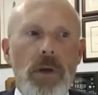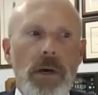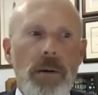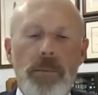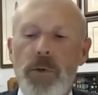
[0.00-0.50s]

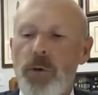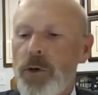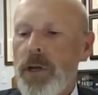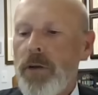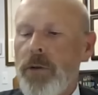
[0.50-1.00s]
Um, you
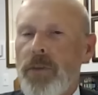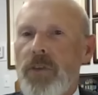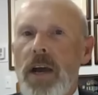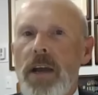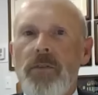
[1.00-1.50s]
could hear
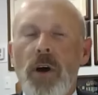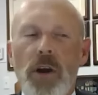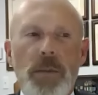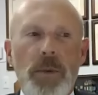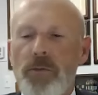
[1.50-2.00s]
this kind of
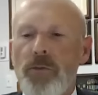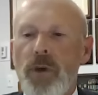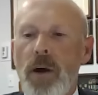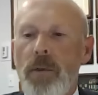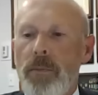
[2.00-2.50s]
argument
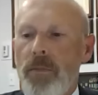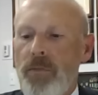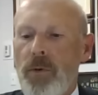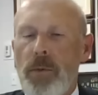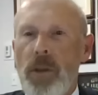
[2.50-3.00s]
from,
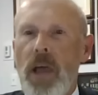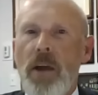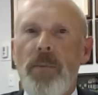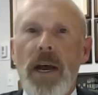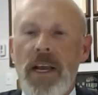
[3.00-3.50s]
from a
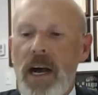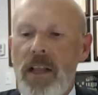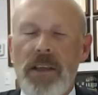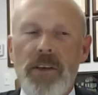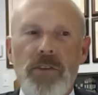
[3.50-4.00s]
lot of my
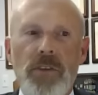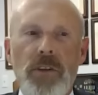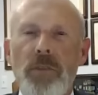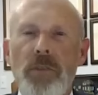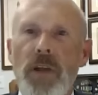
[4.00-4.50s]
colleagues in
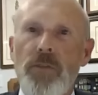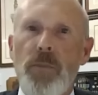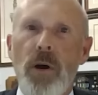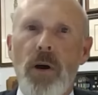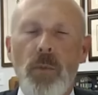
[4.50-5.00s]
the defense
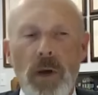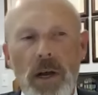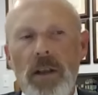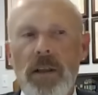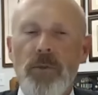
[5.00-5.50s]
bar.
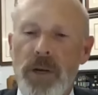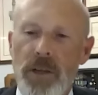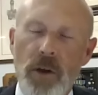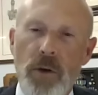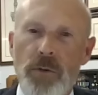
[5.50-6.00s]
Well,
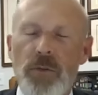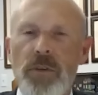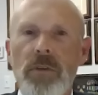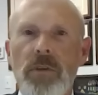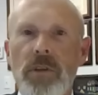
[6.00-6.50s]
everybody knows
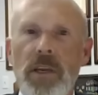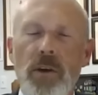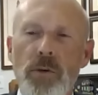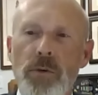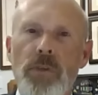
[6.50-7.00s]
that, that they
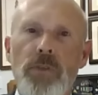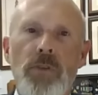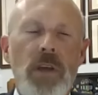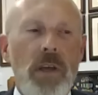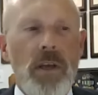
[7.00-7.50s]
know
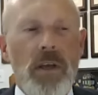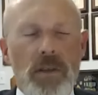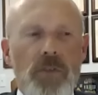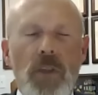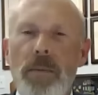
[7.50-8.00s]
this
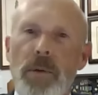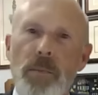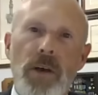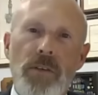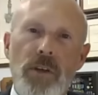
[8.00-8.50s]

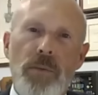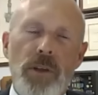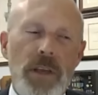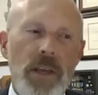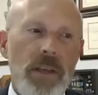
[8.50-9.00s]
Statement must
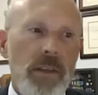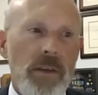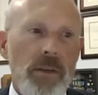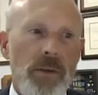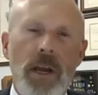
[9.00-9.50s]
implicate
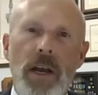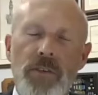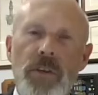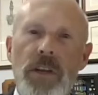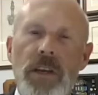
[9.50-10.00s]
the other guy
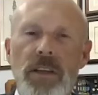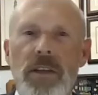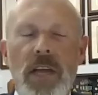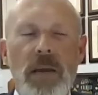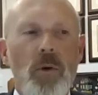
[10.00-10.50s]
sitting at
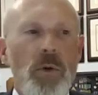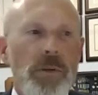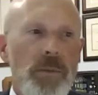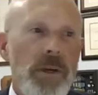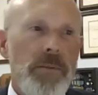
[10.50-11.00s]
the table
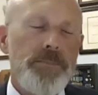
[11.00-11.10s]
with me.